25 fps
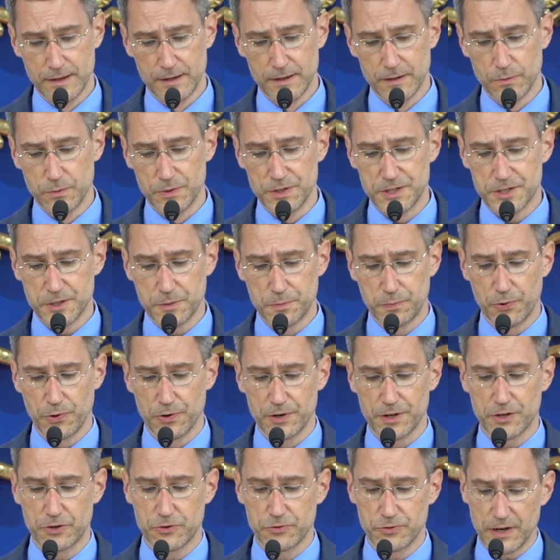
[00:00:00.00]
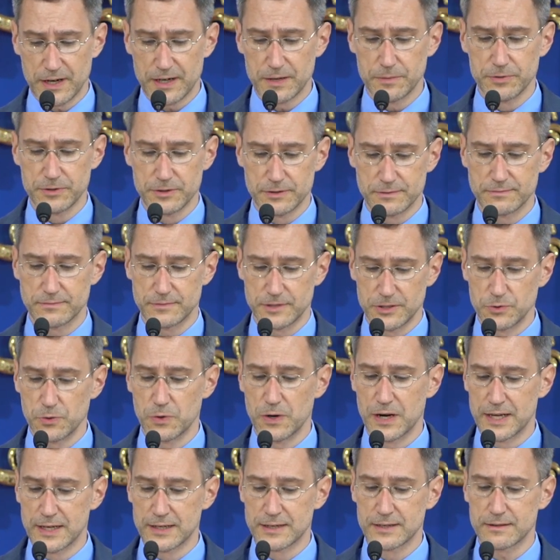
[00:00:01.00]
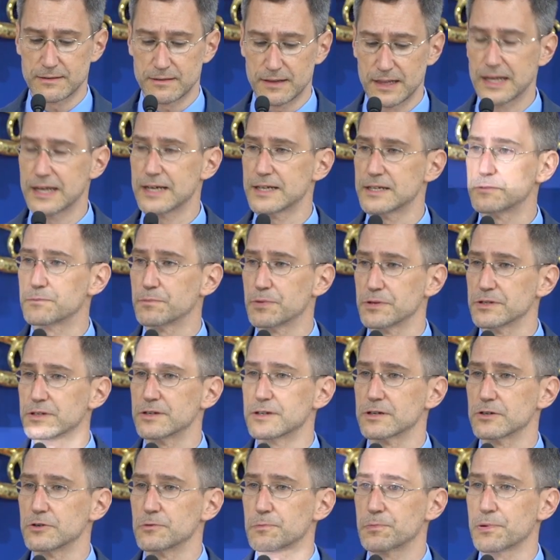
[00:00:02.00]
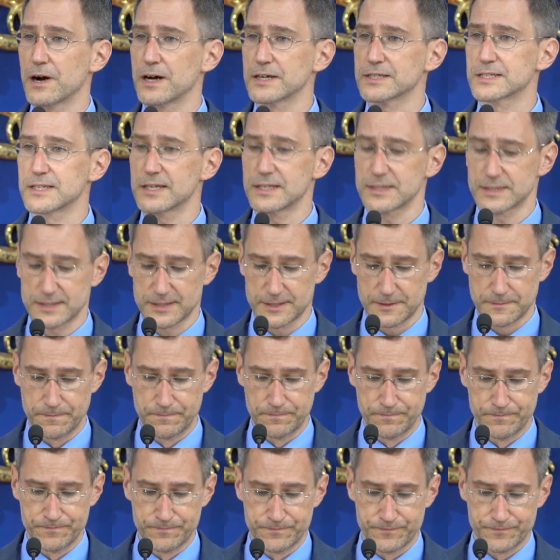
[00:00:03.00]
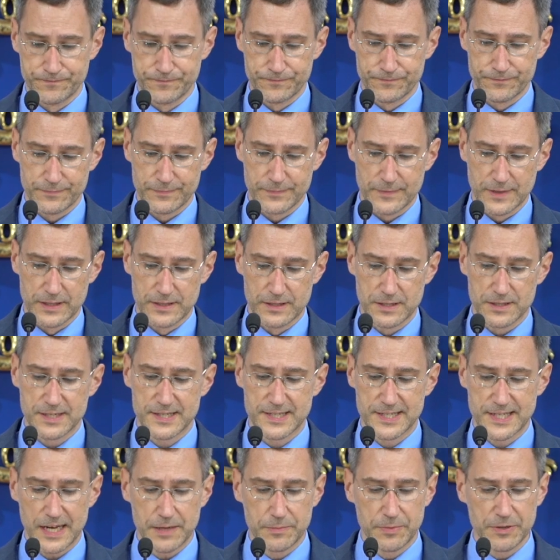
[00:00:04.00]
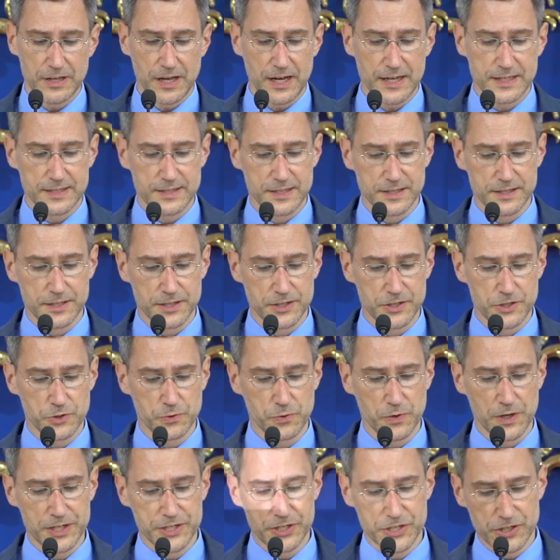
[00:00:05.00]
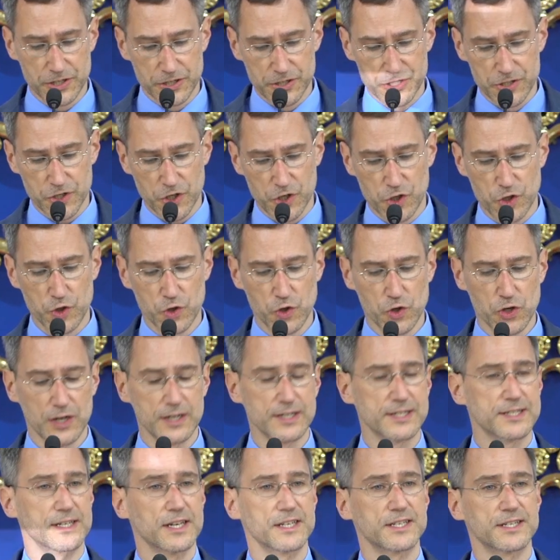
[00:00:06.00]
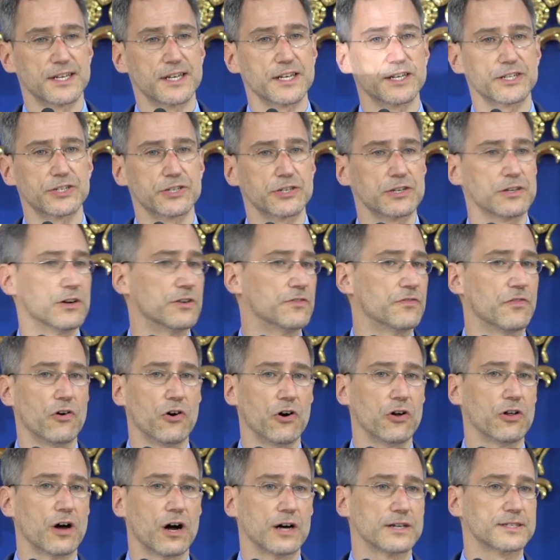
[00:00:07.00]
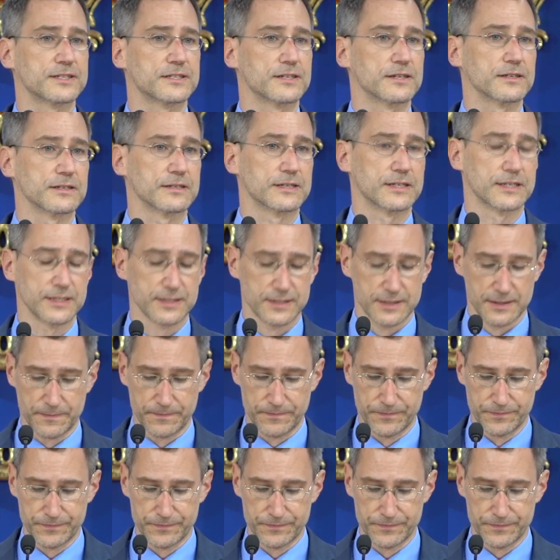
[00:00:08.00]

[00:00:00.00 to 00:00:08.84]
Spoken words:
we support a credible UN-led political process to stabilize the situation and secure a cessation of all hostilities.